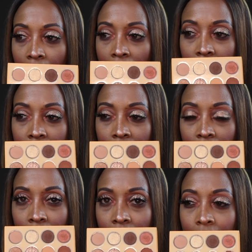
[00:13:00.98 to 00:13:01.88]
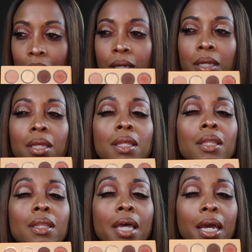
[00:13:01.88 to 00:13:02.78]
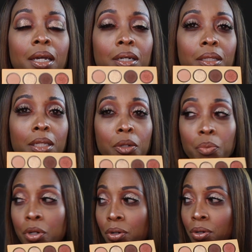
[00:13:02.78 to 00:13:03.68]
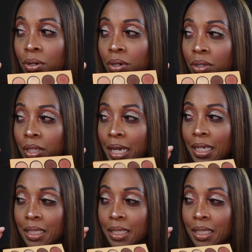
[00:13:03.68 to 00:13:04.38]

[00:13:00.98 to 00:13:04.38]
I think that glimmer, that